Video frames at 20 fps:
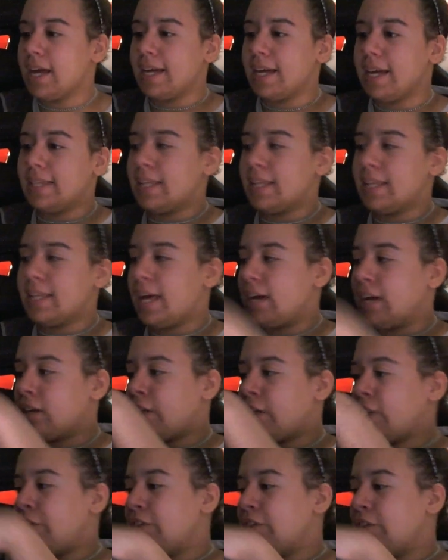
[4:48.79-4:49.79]
And then
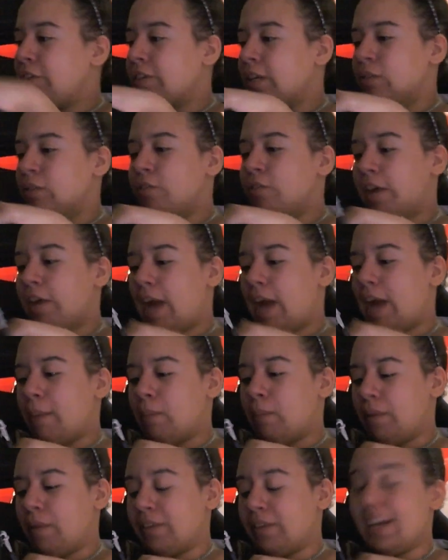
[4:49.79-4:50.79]
another thing that I was very happy
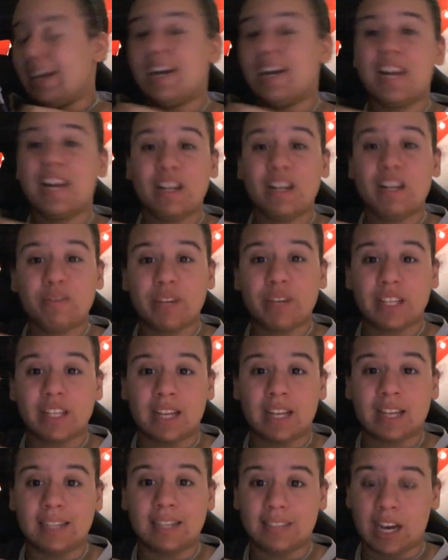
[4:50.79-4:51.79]
about that I didn't
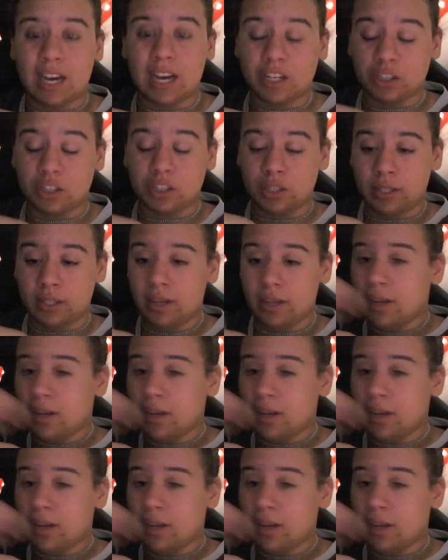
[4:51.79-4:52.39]
realize, actually,